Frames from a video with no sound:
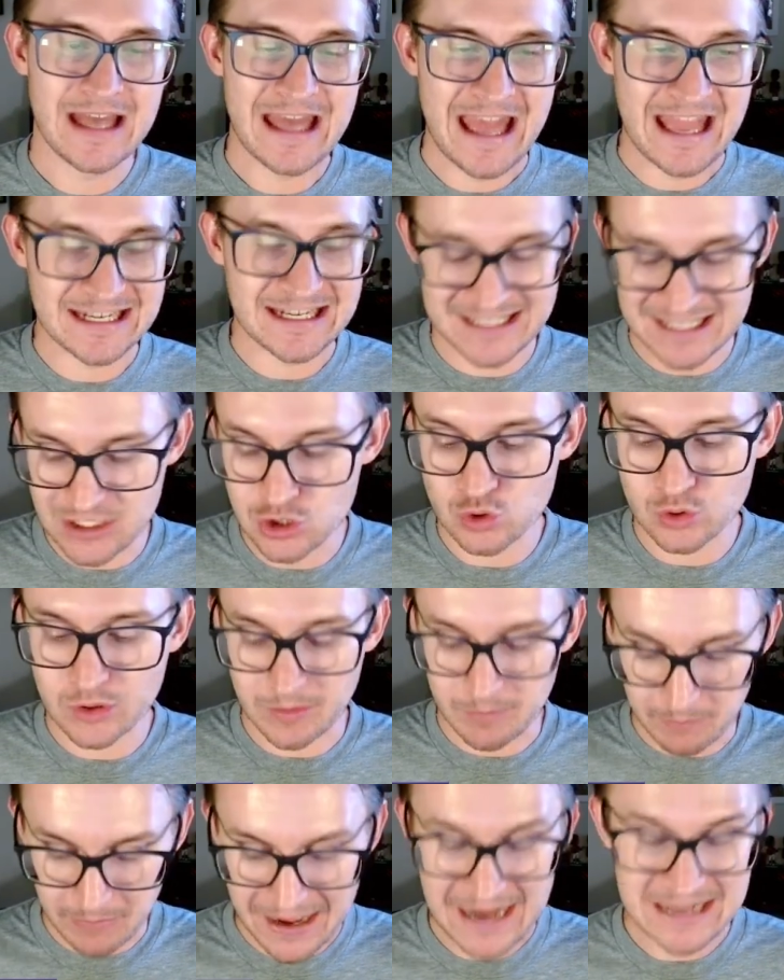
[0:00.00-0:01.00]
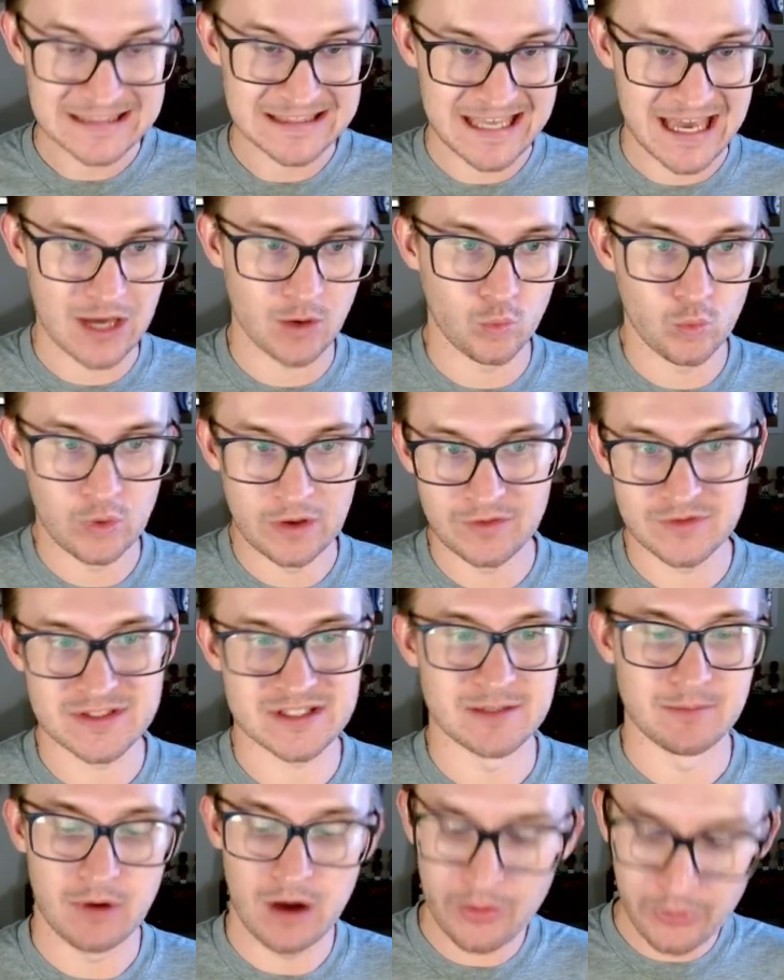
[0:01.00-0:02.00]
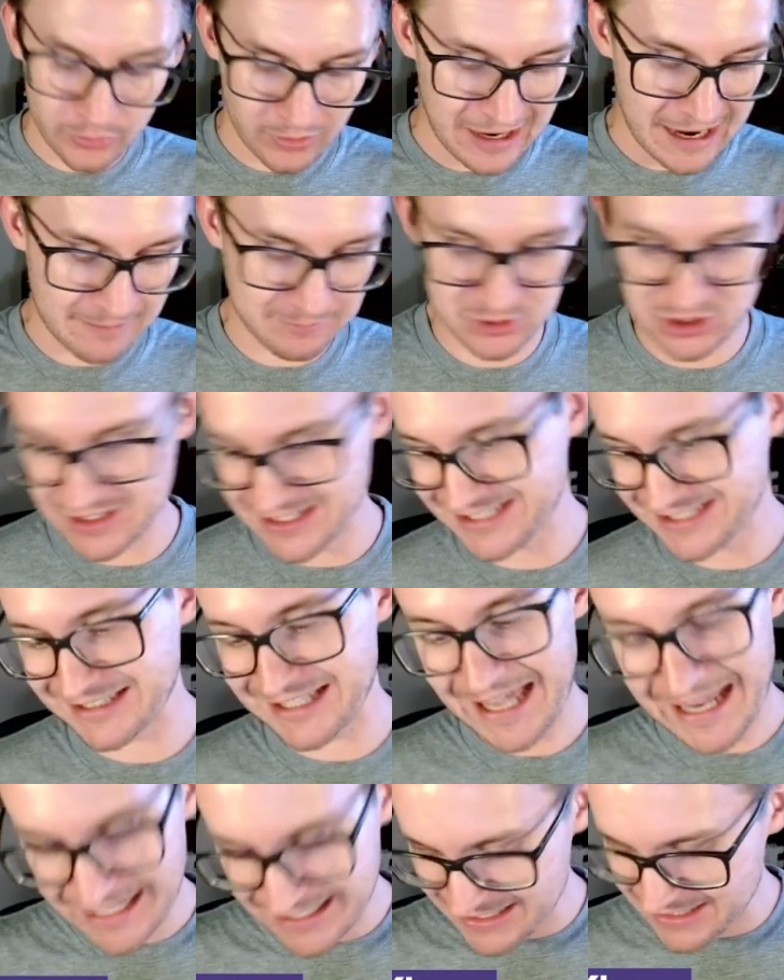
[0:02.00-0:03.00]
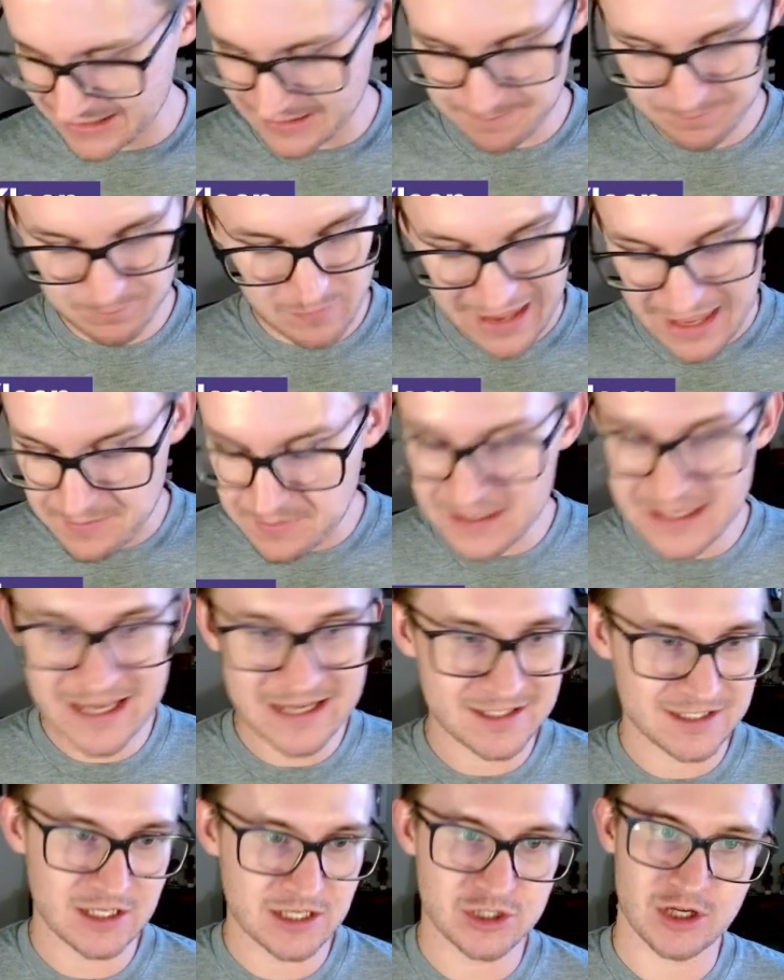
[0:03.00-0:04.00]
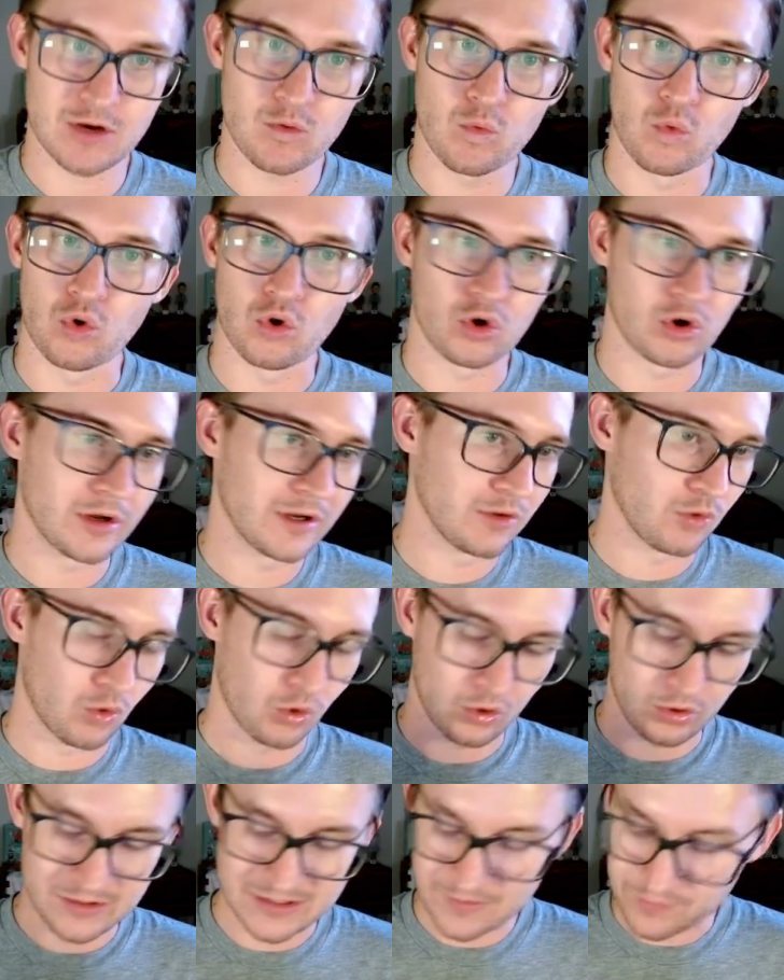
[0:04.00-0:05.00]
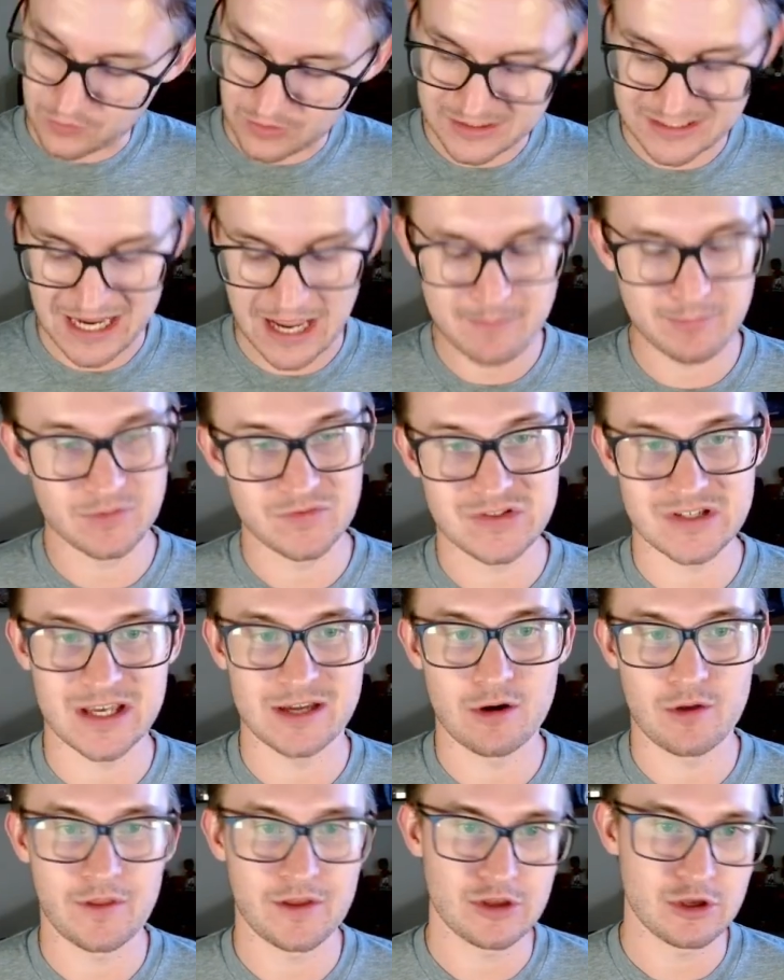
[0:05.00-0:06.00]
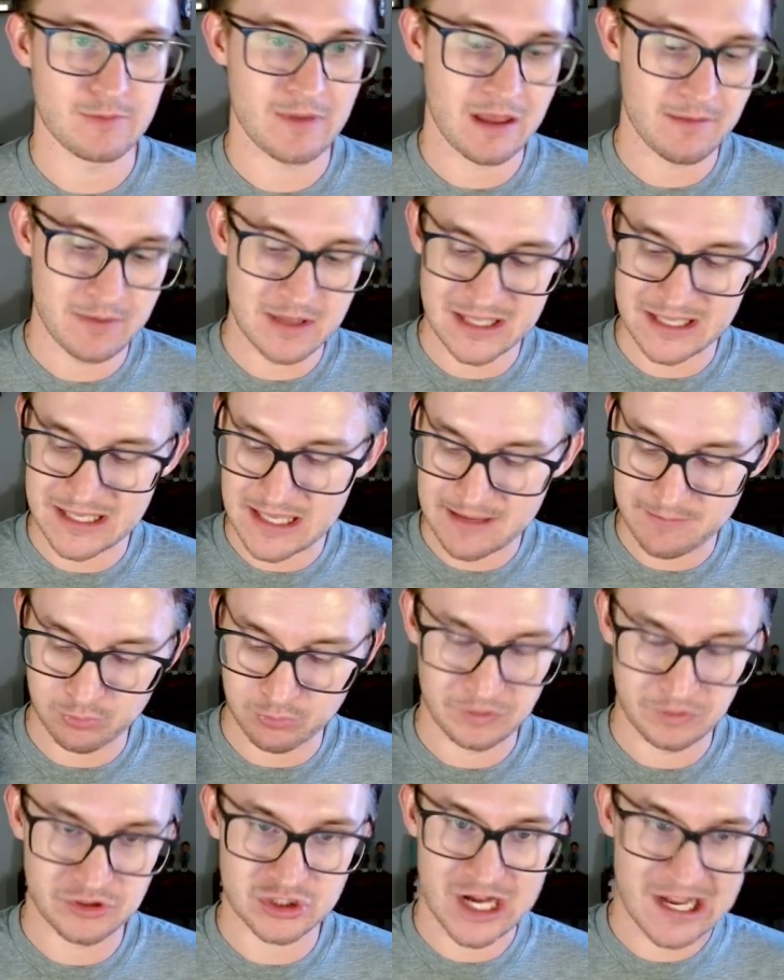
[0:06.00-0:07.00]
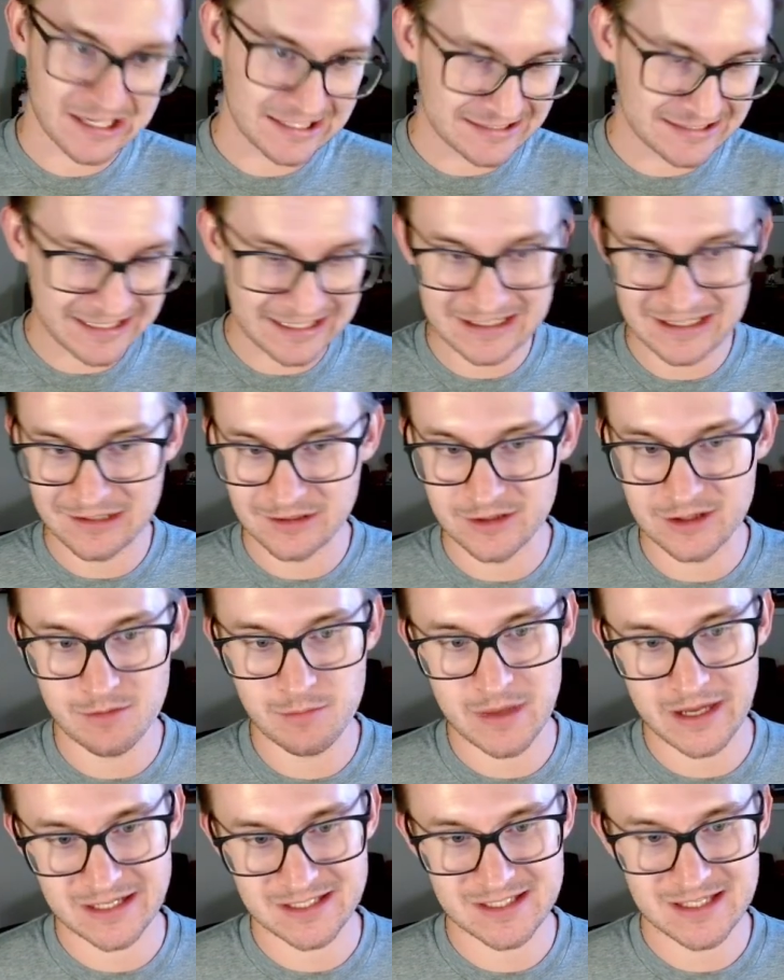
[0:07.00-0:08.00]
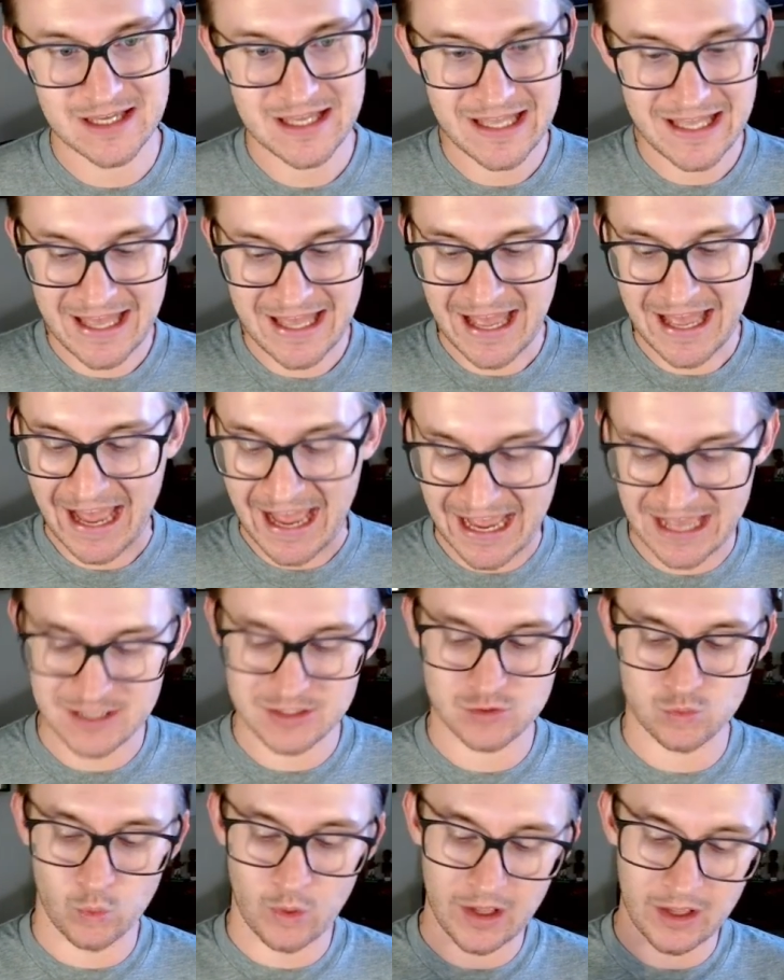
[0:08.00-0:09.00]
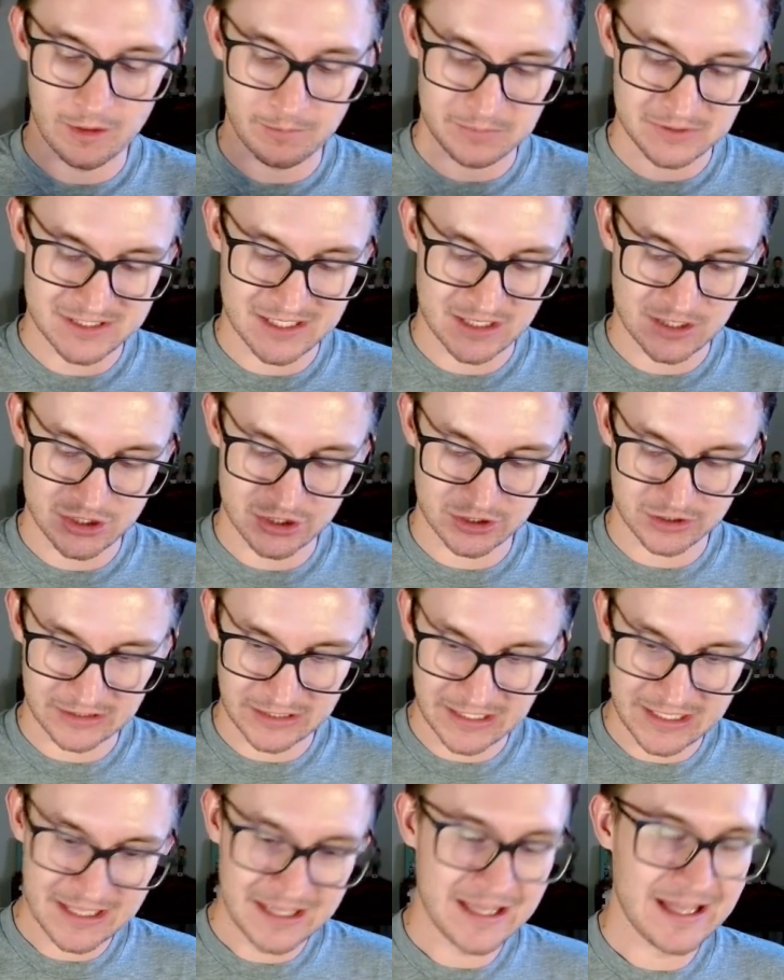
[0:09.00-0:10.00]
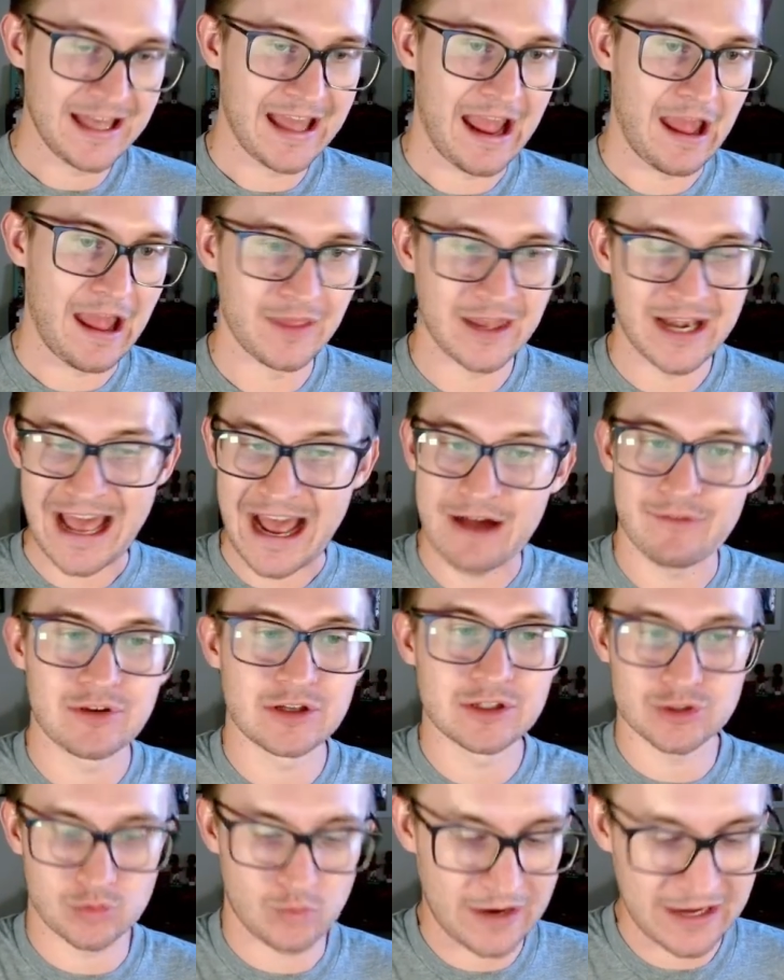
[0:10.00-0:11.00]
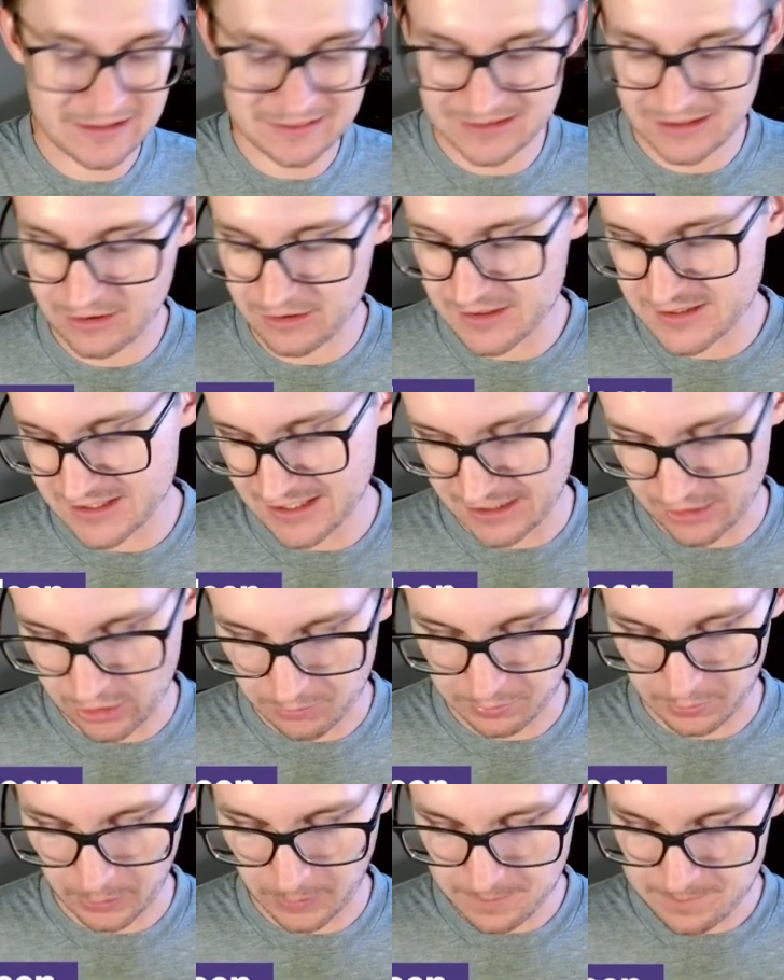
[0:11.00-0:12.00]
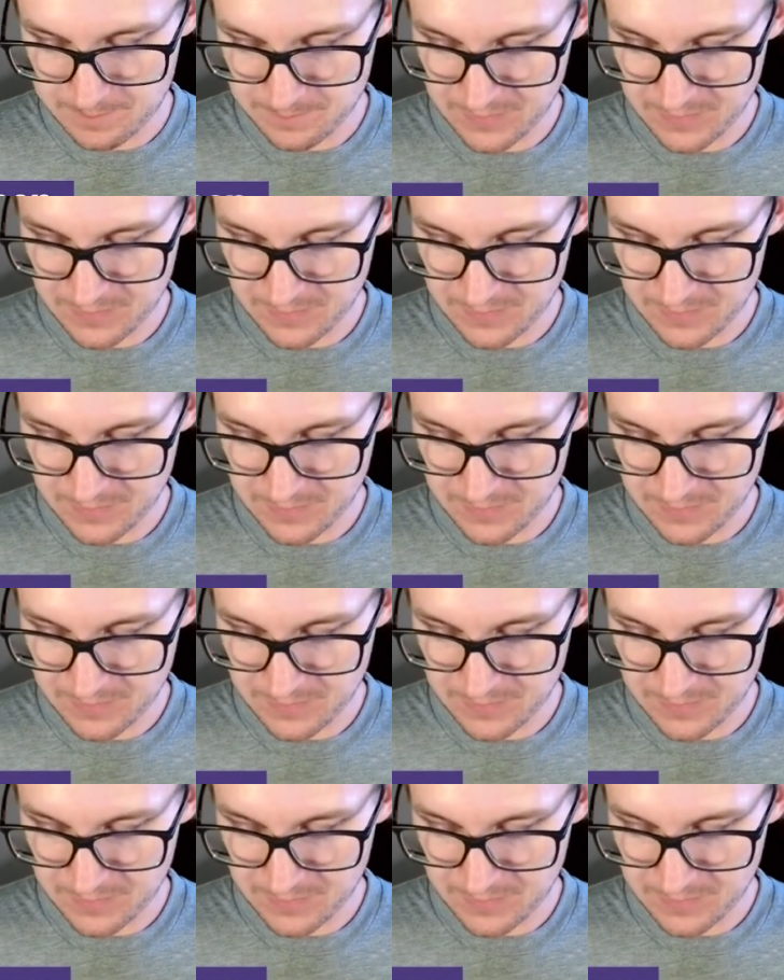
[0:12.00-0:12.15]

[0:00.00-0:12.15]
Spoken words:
And can you combine that with some other options, like maybe a TJ Warren or a different type of center that you maybe keep, with Jock Landale in the mix as well, potentially, and then having Durant there as a helper,